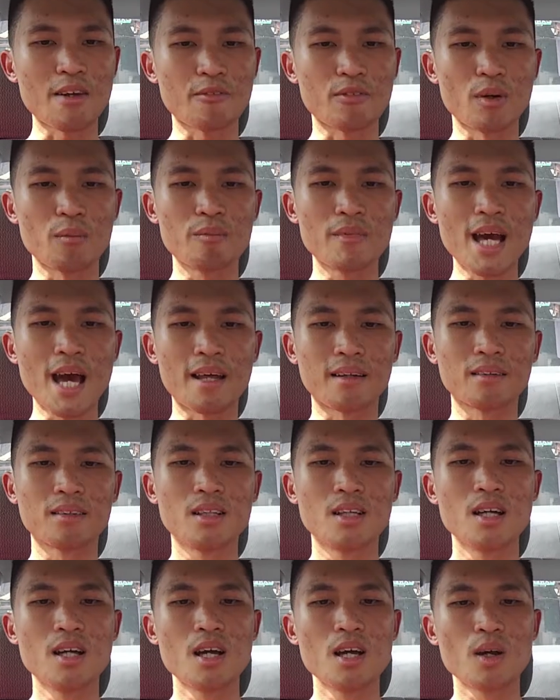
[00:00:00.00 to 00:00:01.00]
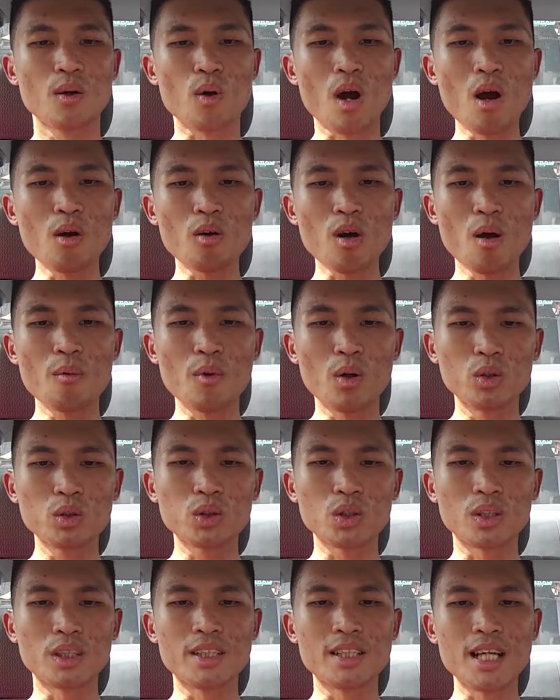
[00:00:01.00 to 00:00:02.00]
from that, Qualcomm
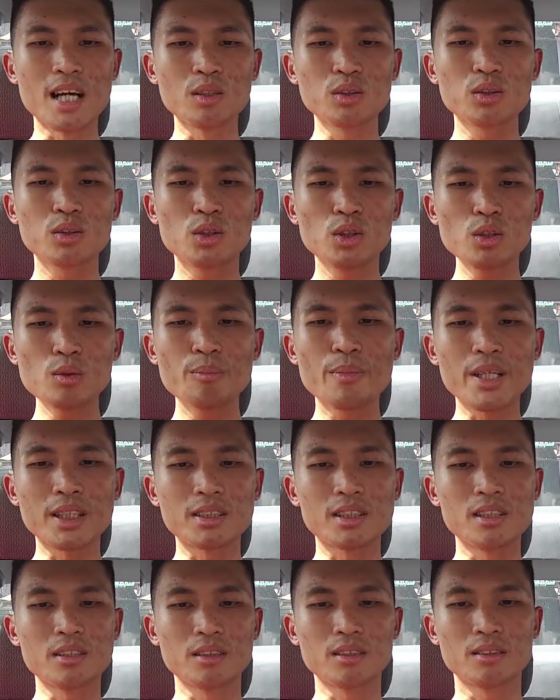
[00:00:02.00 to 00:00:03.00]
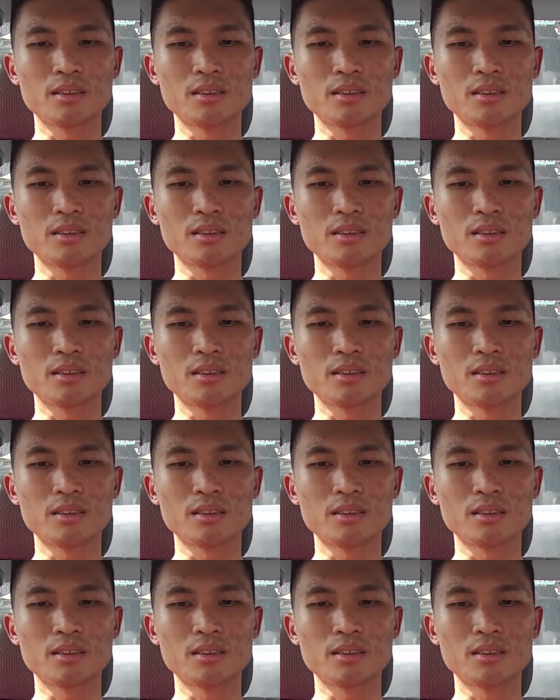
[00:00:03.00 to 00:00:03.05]
also announced 2 basic